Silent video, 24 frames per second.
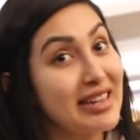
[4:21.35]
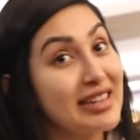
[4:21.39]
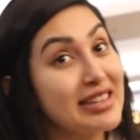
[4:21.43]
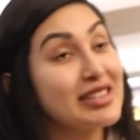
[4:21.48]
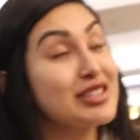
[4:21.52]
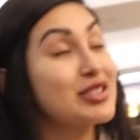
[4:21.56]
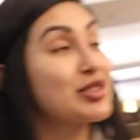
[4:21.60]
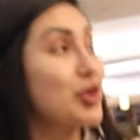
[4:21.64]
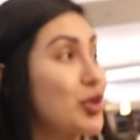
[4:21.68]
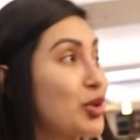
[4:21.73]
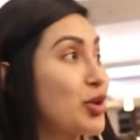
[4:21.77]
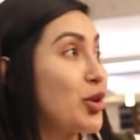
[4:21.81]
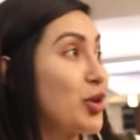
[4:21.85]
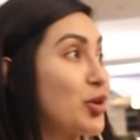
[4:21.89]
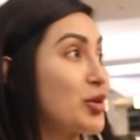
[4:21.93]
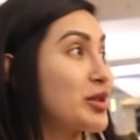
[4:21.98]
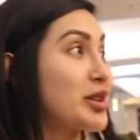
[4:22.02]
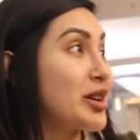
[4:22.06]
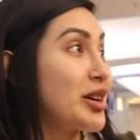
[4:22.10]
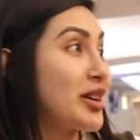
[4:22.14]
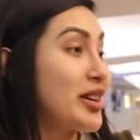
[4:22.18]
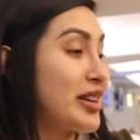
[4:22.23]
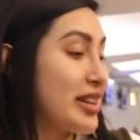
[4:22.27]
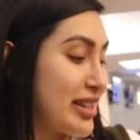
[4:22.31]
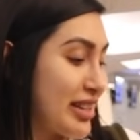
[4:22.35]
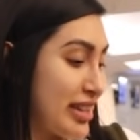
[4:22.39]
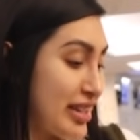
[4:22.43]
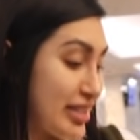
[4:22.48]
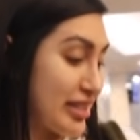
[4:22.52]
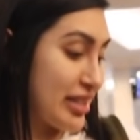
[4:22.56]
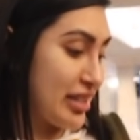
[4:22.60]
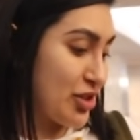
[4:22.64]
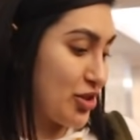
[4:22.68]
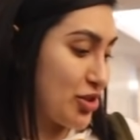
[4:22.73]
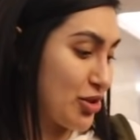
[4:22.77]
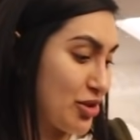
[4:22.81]
It is so cold now, and
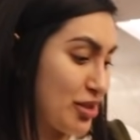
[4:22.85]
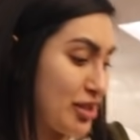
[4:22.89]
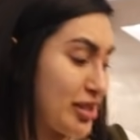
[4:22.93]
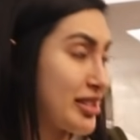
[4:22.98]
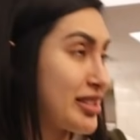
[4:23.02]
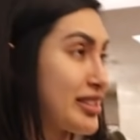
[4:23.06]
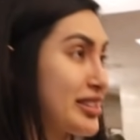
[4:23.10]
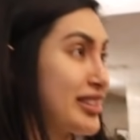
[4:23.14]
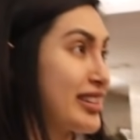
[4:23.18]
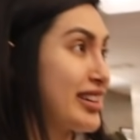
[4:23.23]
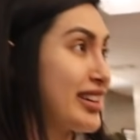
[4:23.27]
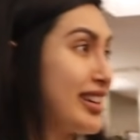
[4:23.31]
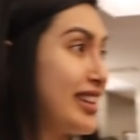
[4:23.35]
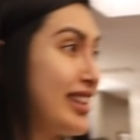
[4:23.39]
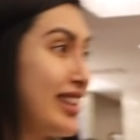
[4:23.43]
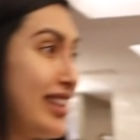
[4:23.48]
I did shorts